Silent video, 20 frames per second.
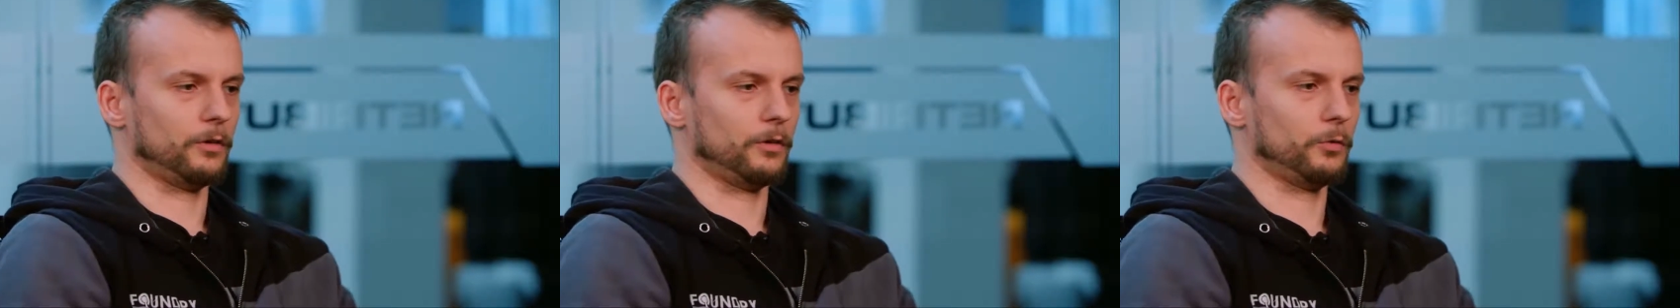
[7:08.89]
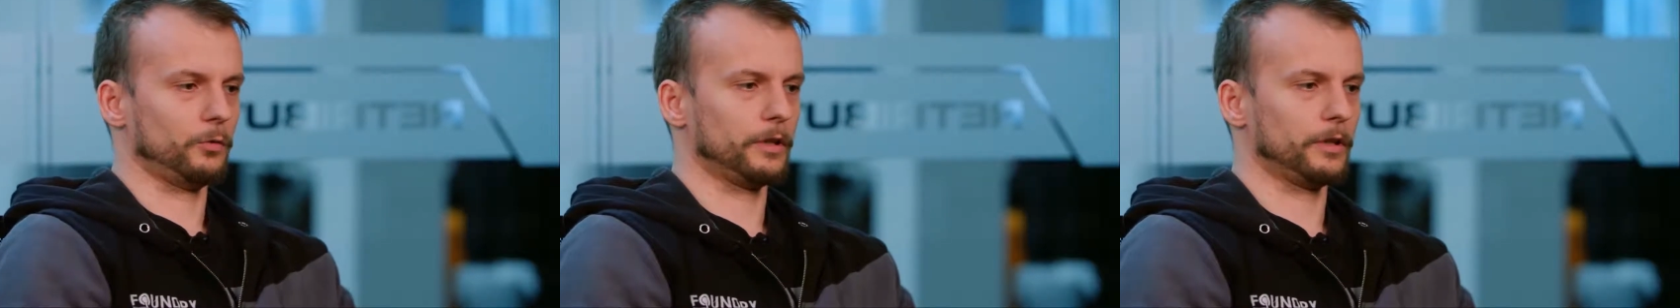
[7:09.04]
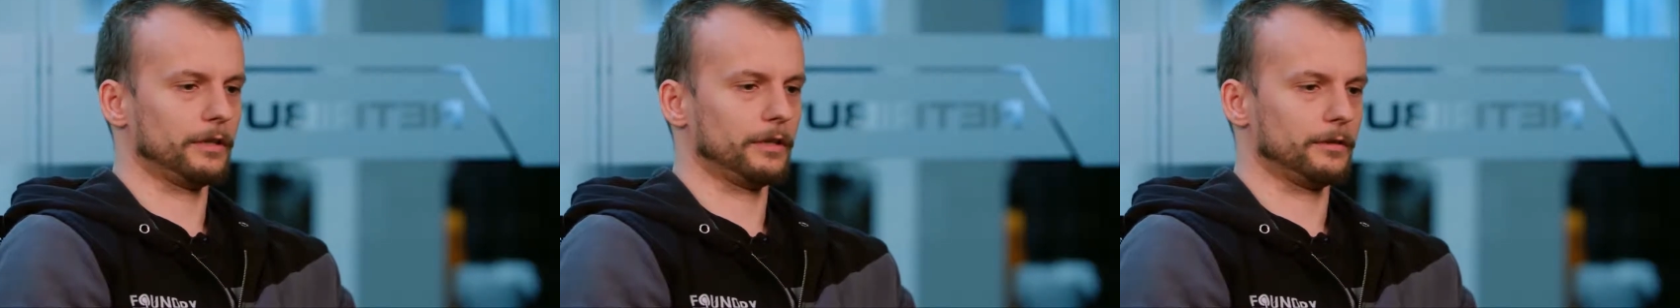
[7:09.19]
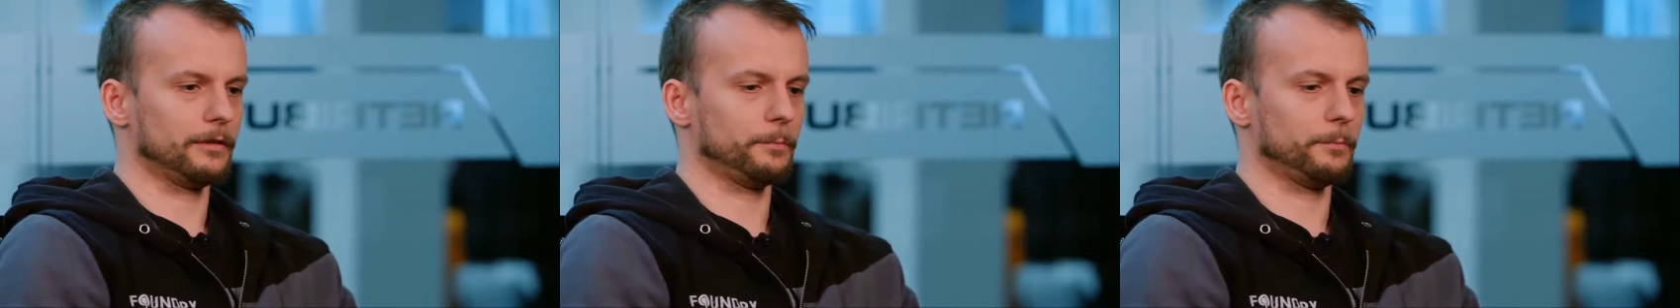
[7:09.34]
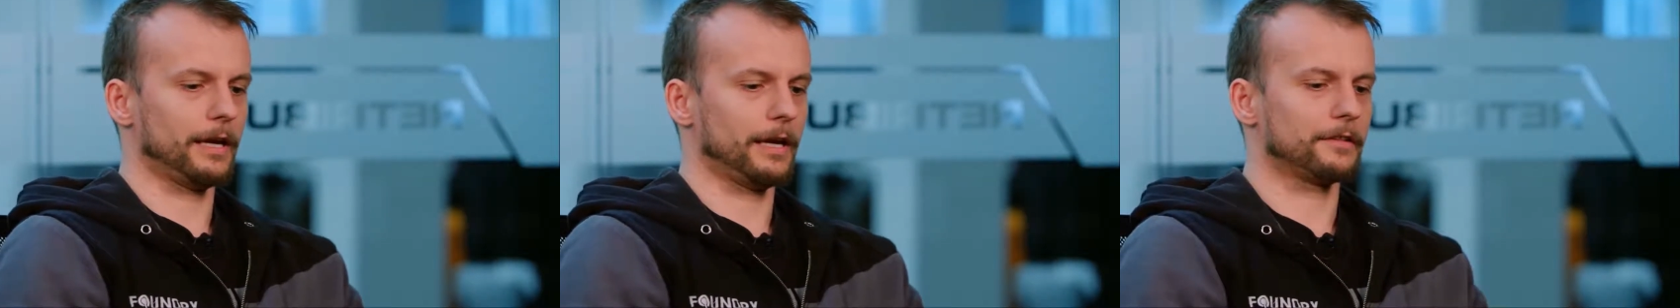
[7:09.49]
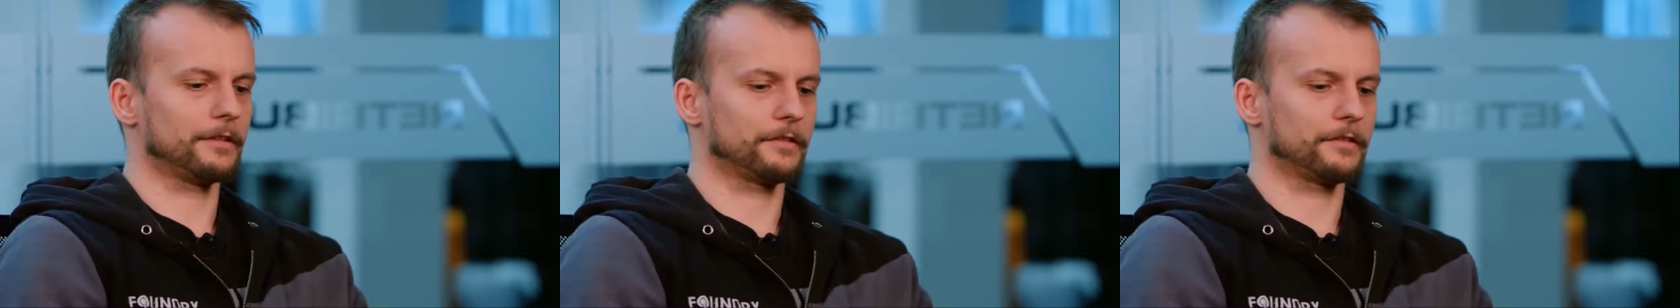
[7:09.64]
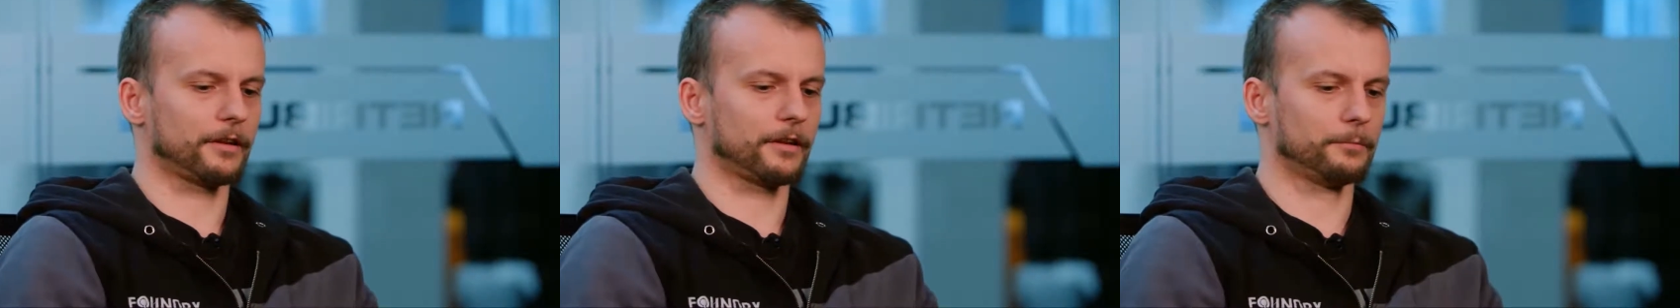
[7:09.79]
We
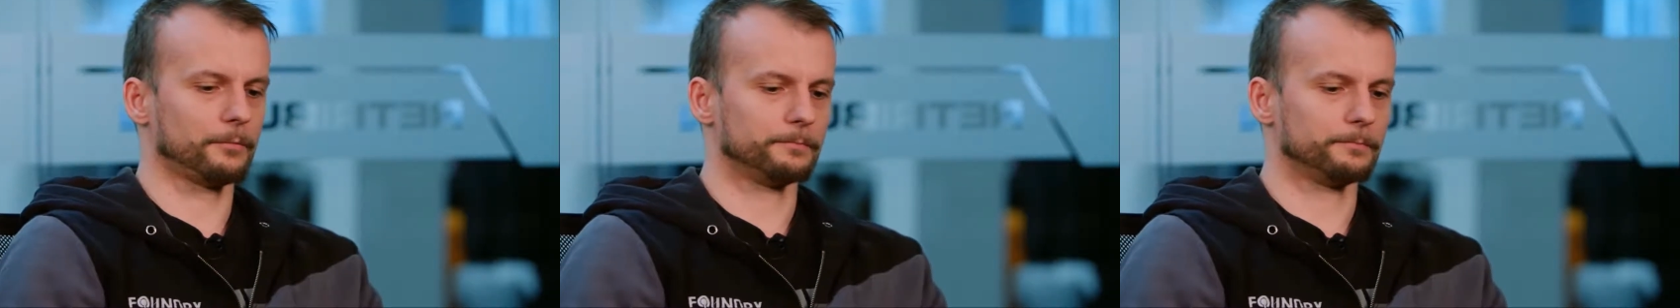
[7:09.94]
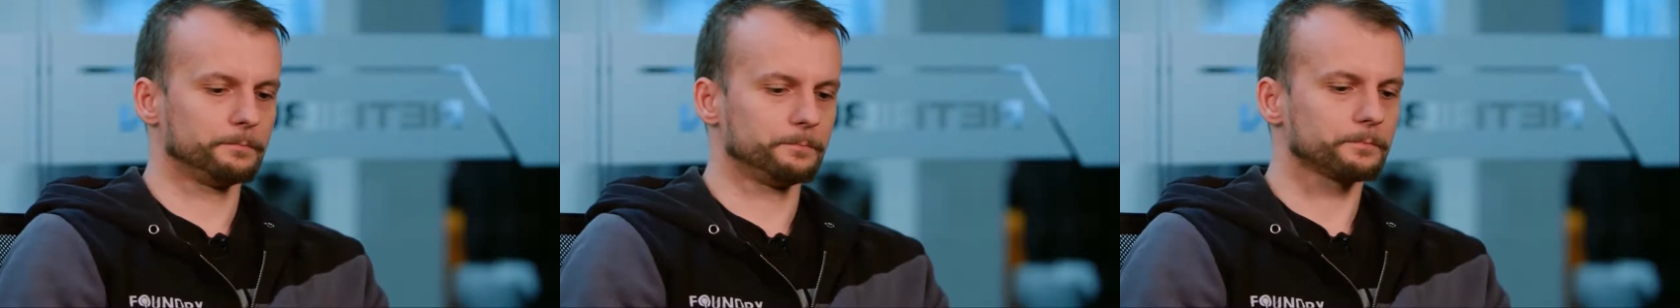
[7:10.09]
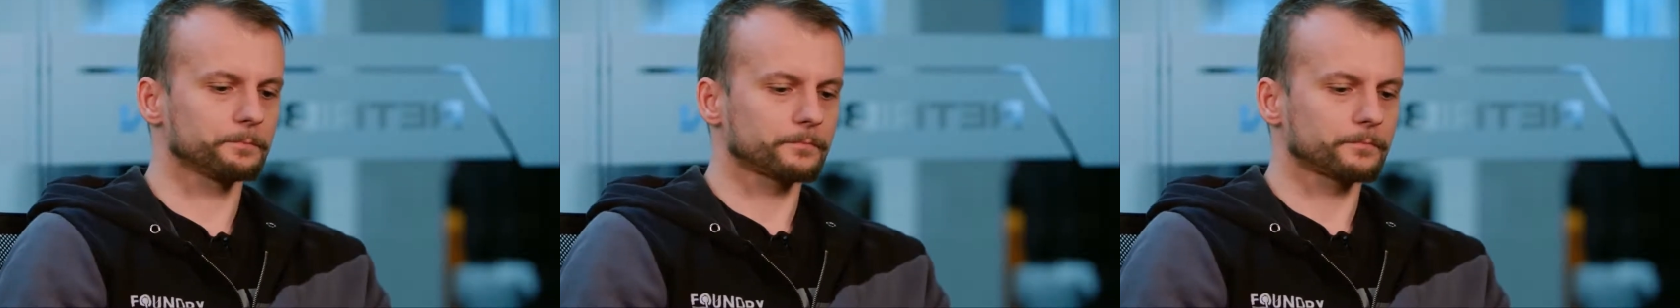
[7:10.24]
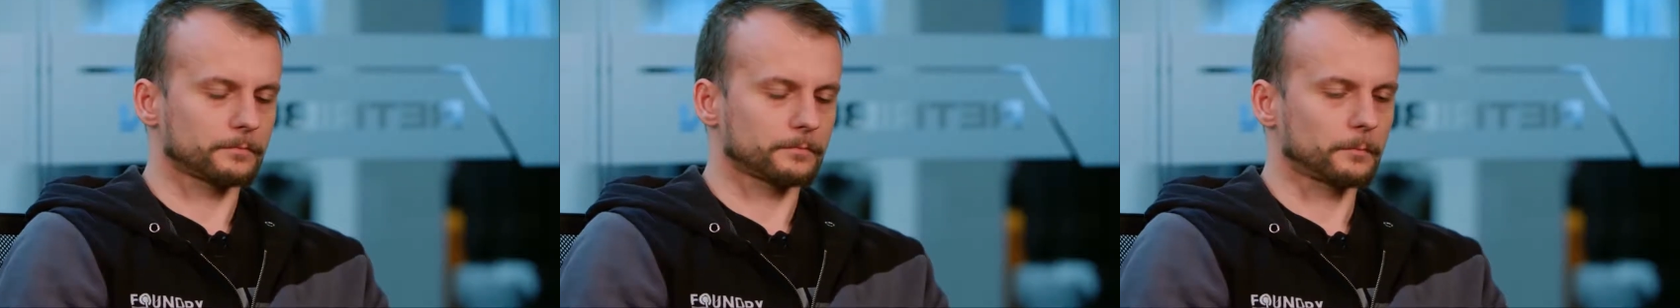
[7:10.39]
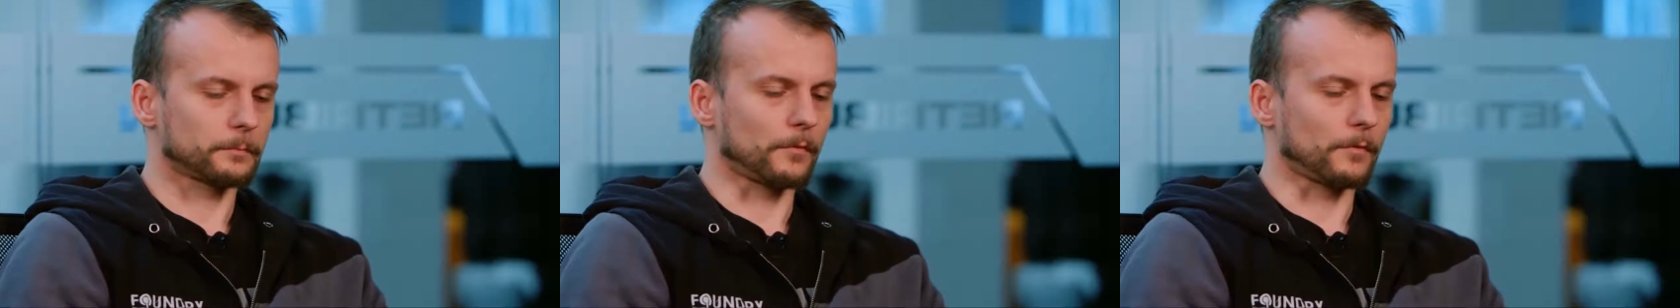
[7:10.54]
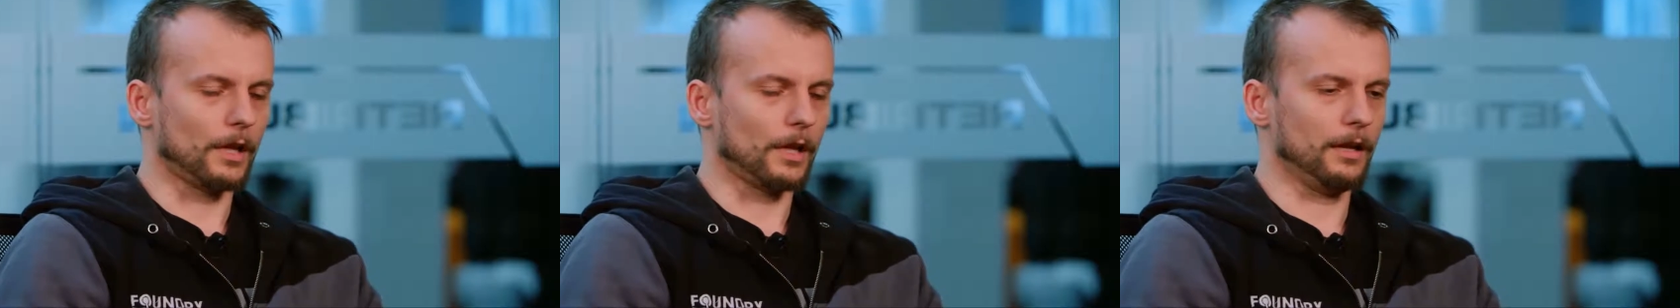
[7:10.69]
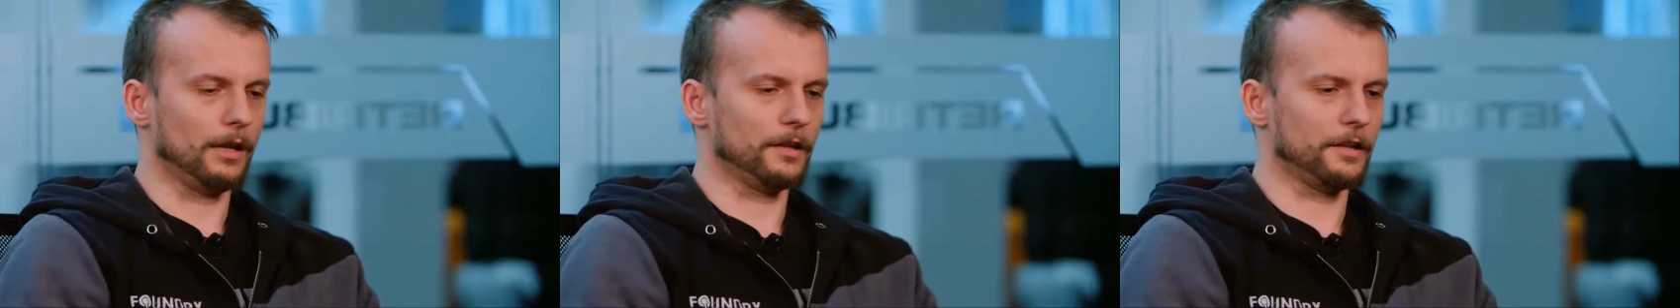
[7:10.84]
made some
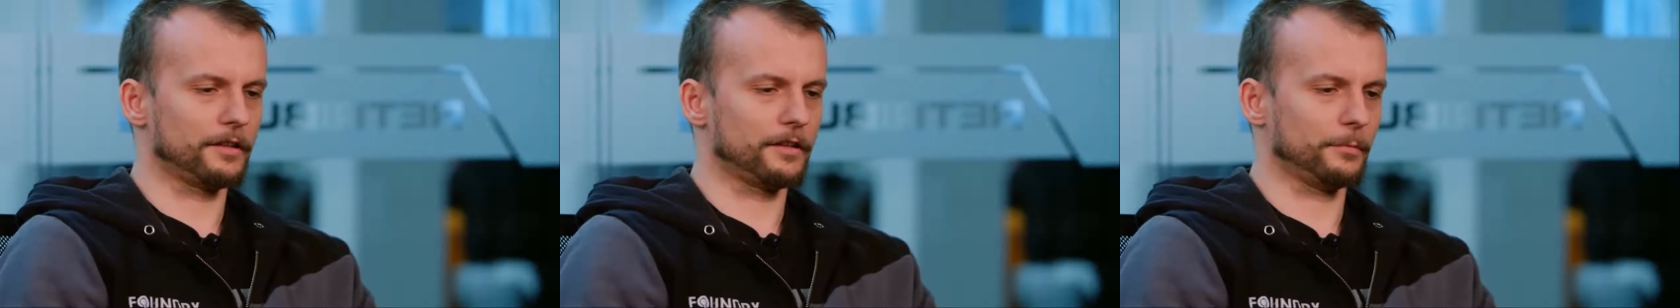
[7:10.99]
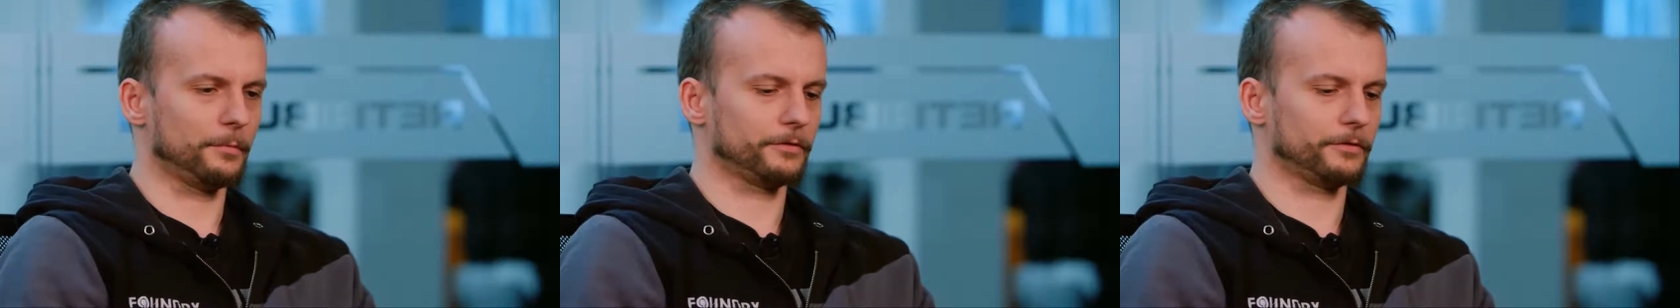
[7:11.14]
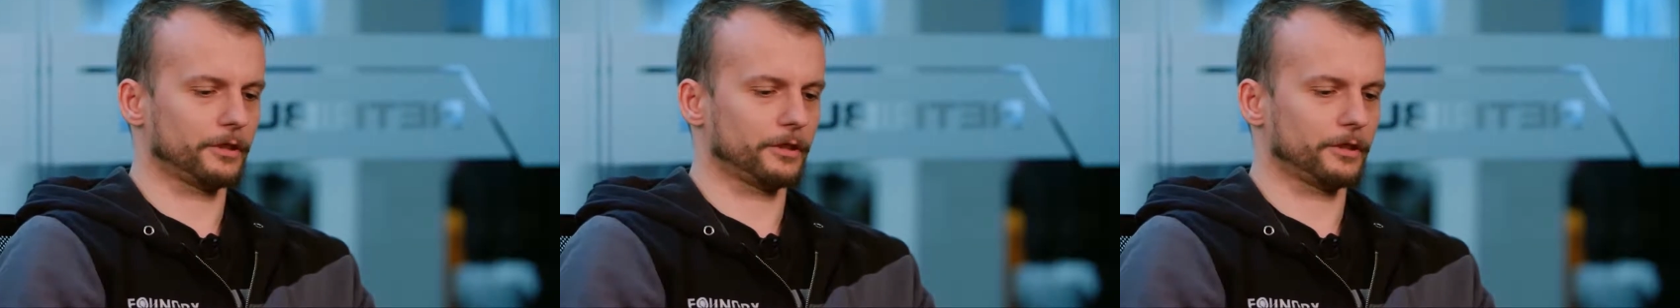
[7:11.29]
of